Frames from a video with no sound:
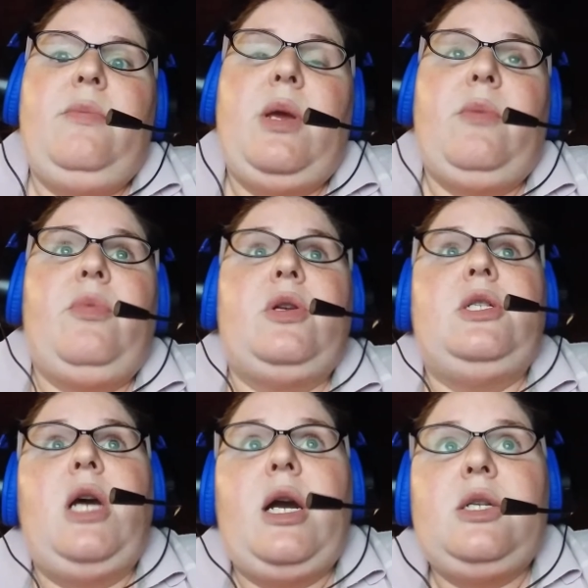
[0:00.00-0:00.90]
being
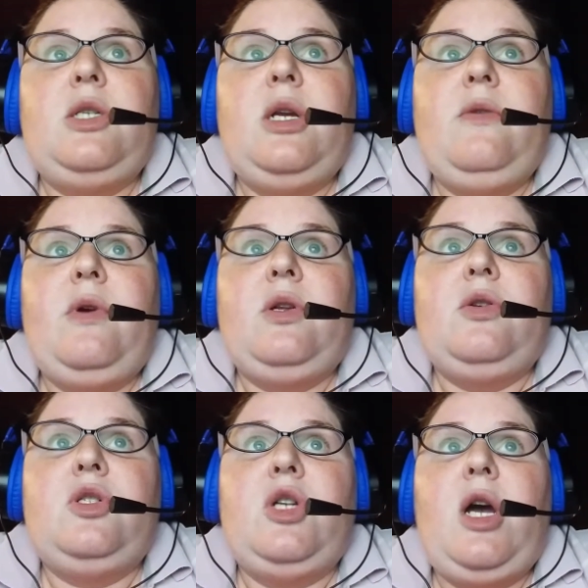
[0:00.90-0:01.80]
productive on
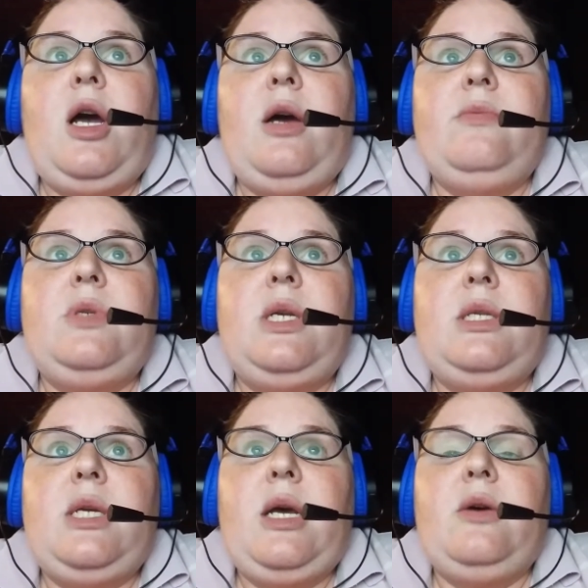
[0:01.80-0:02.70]
your job,
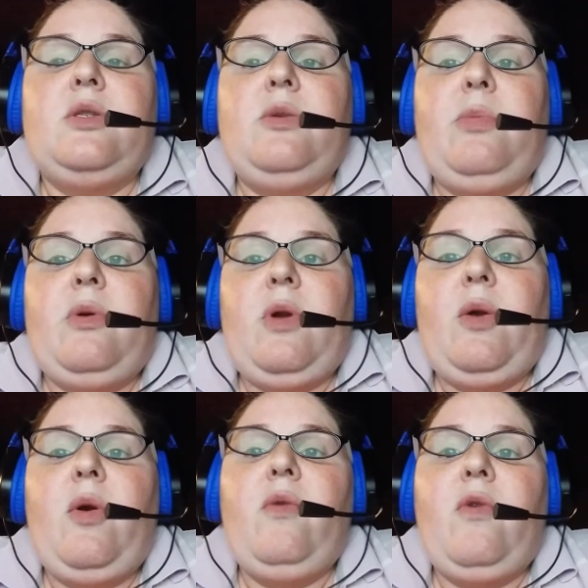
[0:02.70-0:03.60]
details, and
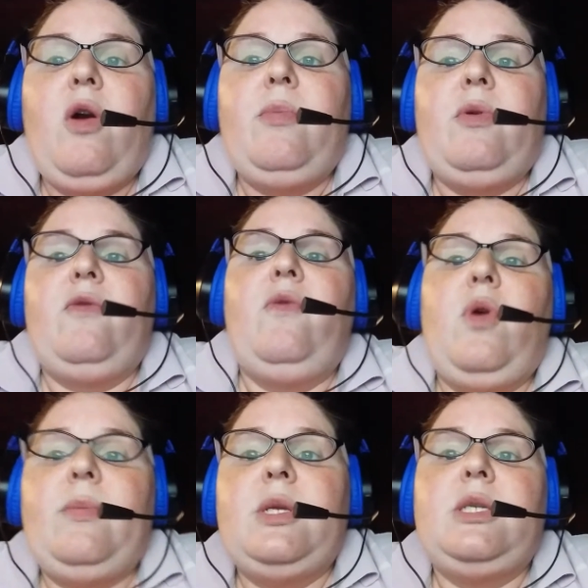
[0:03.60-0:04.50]
your overall
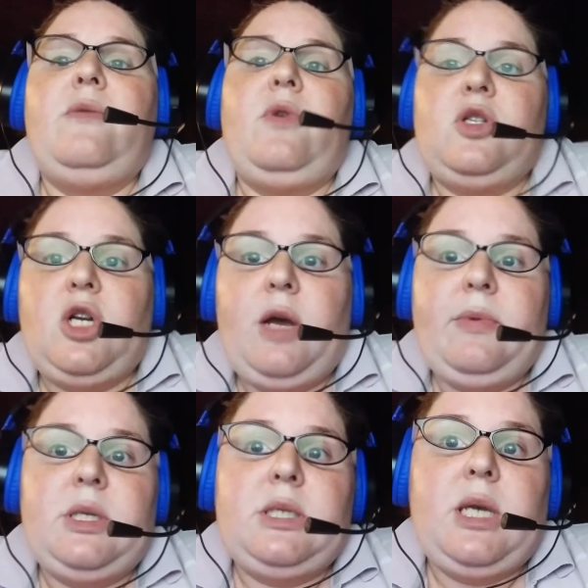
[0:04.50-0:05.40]
performance of your job
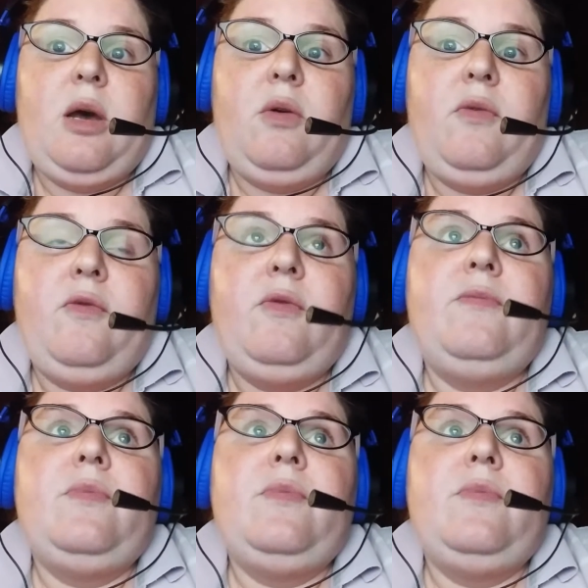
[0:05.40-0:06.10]
itself.